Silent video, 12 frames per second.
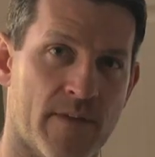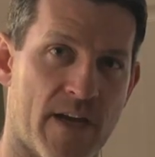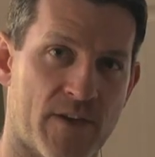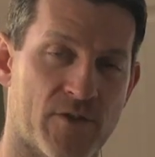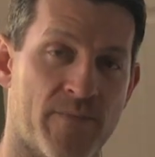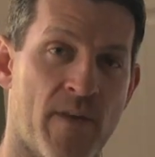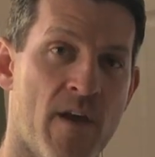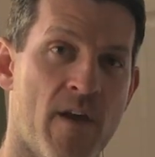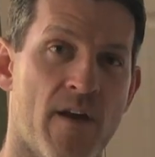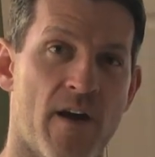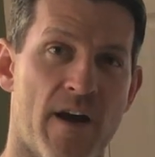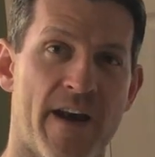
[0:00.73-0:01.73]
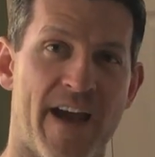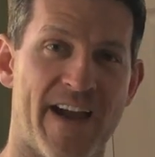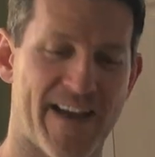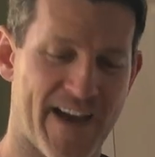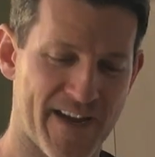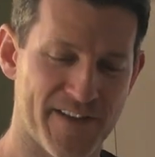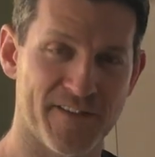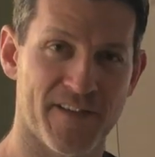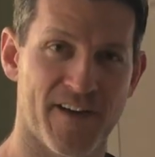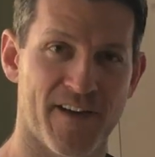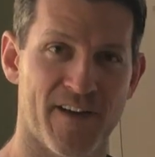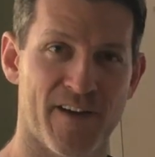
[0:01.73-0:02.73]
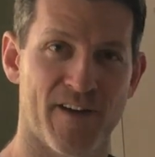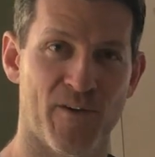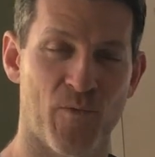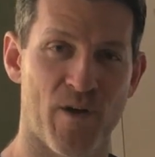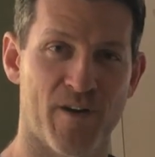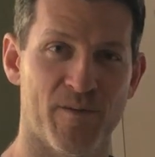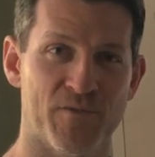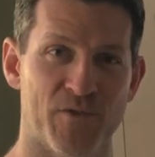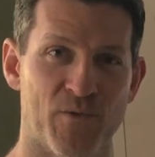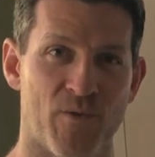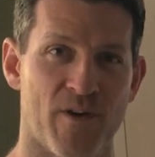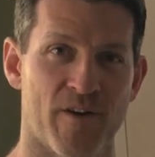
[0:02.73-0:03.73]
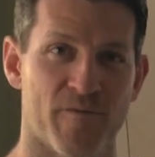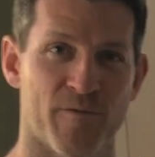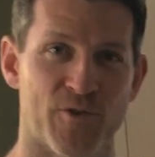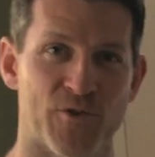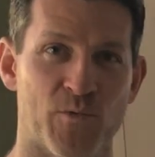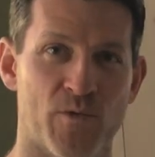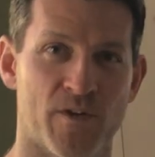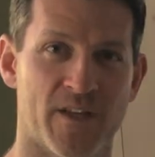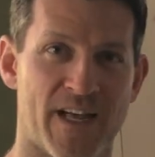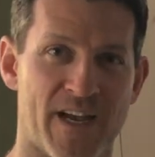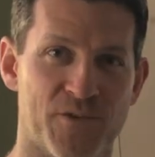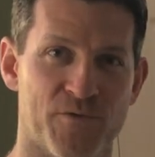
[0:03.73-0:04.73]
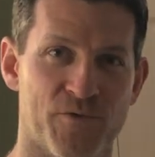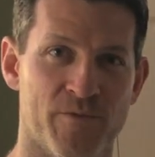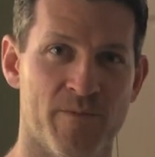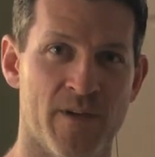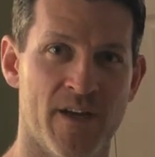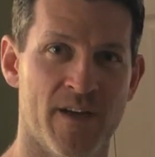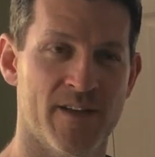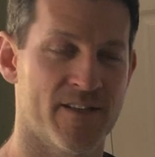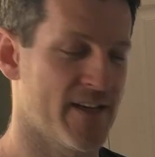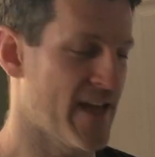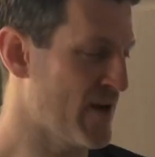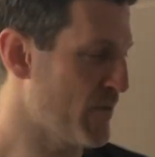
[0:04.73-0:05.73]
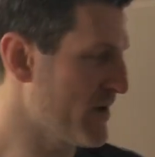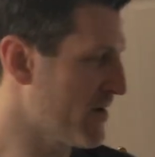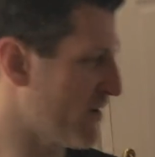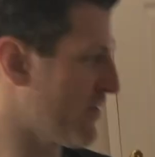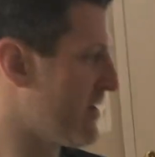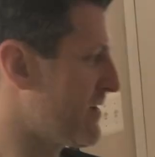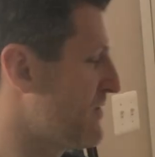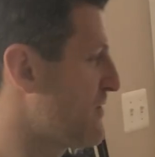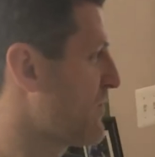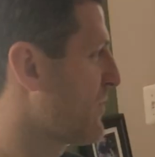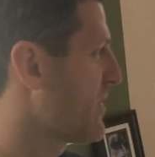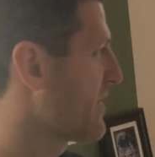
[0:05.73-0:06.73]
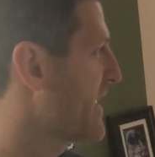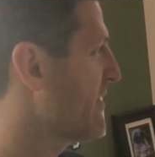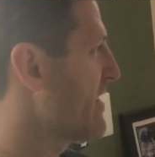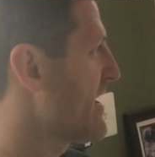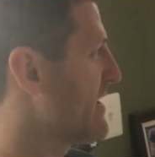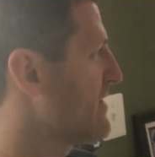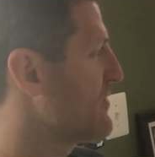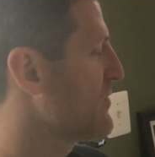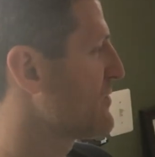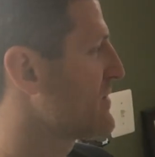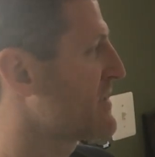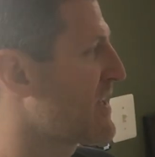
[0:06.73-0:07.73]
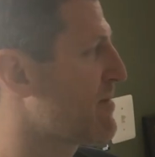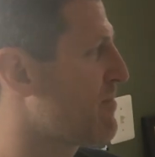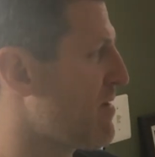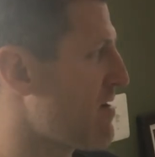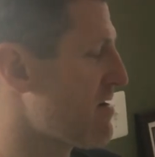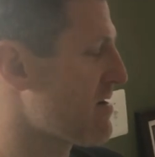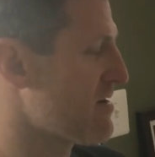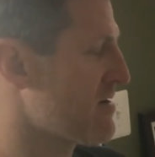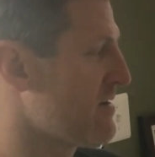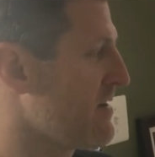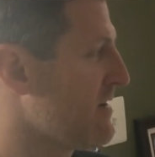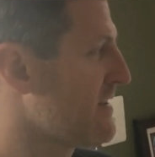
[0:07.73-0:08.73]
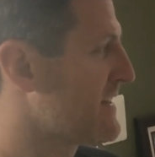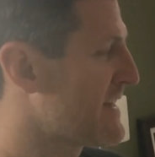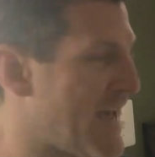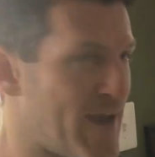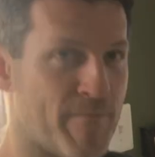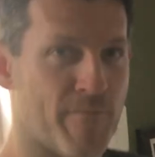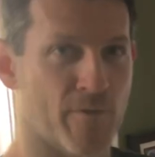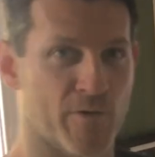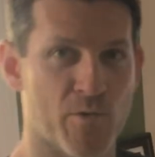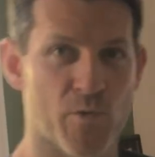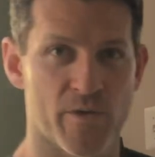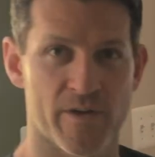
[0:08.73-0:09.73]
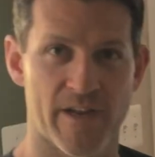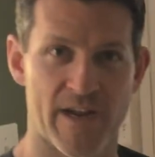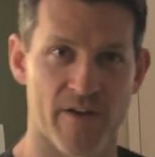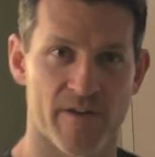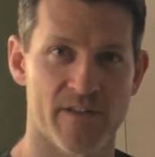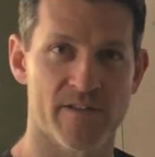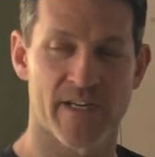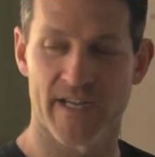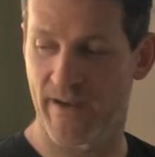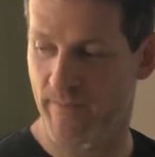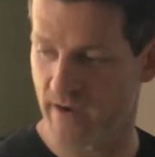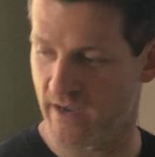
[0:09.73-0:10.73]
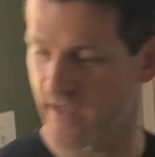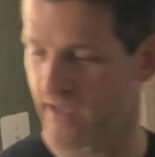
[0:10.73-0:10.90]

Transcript: Action. All right, hi guys. Welcome to our virtual classroom. Today we are going to get ready to set up our lab for corn inheritance. I got my